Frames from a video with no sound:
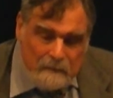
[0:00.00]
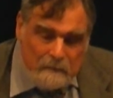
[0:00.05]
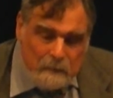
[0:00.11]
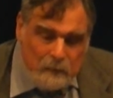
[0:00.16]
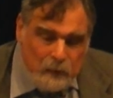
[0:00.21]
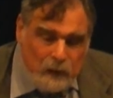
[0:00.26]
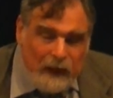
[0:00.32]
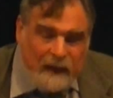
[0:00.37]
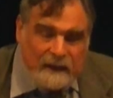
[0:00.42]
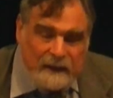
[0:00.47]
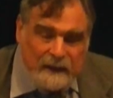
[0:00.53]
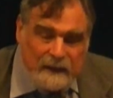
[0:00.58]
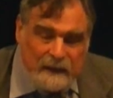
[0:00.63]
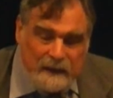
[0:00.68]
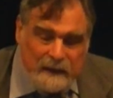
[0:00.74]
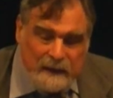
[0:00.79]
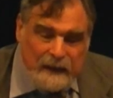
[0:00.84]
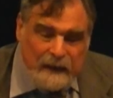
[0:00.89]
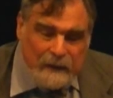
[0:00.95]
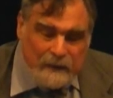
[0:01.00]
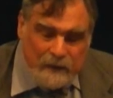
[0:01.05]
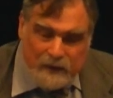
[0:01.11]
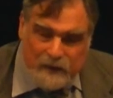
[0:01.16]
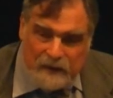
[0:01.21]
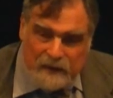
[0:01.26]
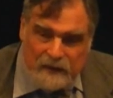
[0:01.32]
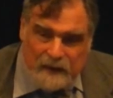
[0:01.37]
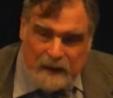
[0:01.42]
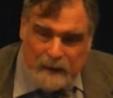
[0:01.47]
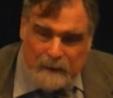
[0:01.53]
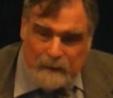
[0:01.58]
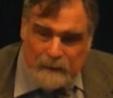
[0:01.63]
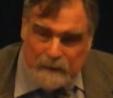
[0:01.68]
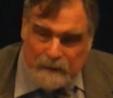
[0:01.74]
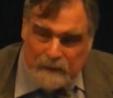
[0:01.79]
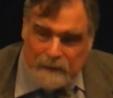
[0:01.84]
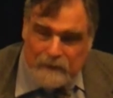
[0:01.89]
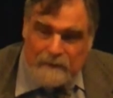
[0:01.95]
practically down to the time
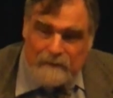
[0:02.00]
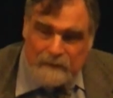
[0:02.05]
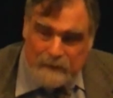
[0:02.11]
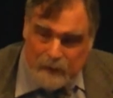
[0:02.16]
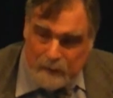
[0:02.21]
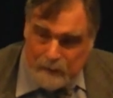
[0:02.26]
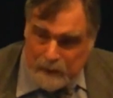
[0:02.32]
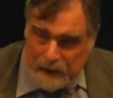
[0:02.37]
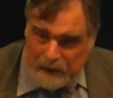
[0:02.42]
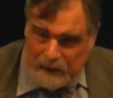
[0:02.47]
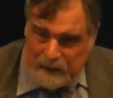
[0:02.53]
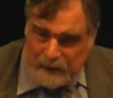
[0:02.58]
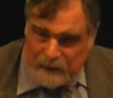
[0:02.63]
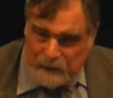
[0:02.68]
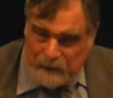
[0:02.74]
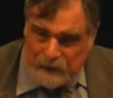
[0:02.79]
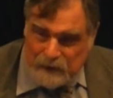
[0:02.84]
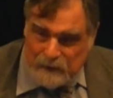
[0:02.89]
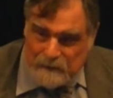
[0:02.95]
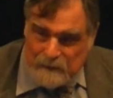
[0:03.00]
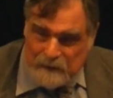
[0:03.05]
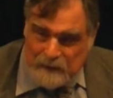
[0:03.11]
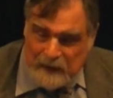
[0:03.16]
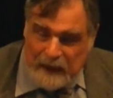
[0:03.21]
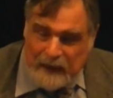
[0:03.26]
of the